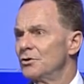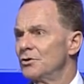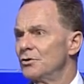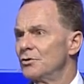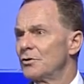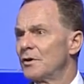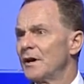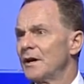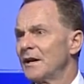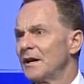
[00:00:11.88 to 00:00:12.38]

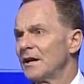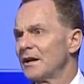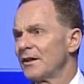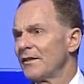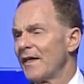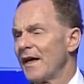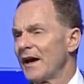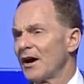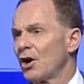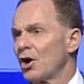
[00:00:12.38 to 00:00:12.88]
you get
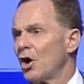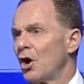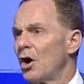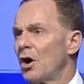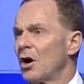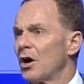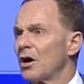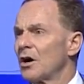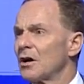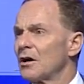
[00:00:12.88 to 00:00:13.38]
into that
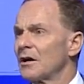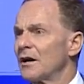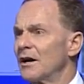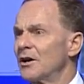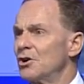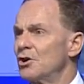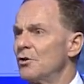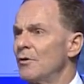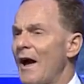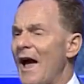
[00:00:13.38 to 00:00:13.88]
car
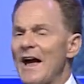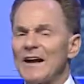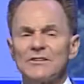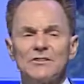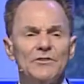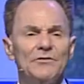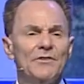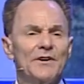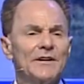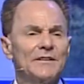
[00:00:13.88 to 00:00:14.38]
and you
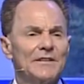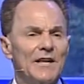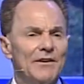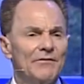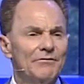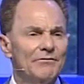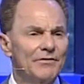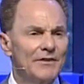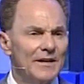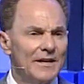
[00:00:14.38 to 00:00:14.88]
activate
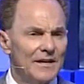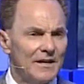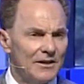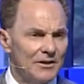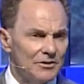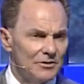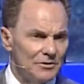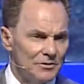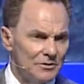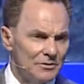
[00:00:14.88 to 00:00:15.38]
that
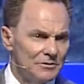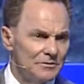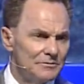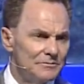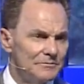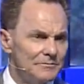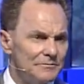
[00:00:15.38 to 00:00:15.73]
vehicle,